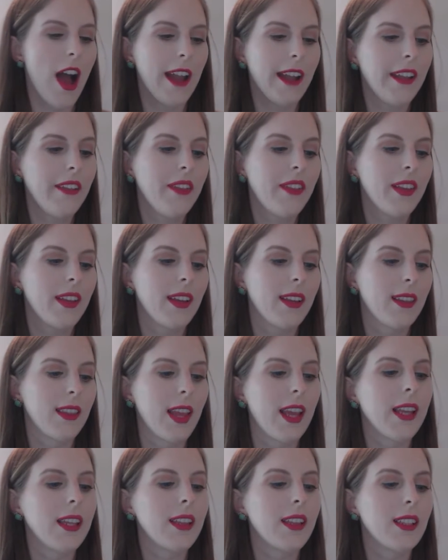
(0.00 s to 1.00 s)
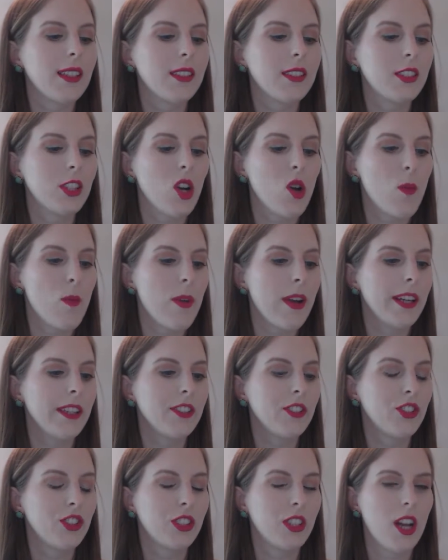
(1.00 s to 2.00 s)
I didn't think I'd like this so
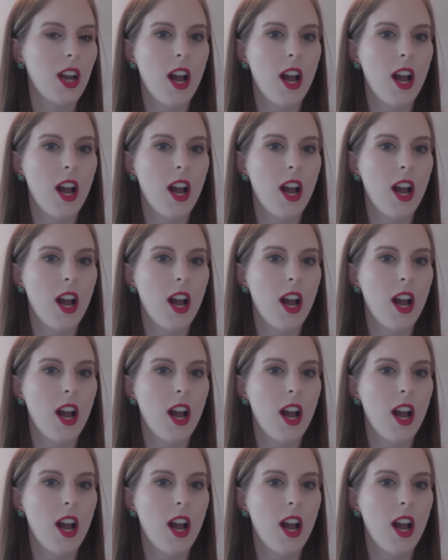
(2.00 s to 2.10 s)
much.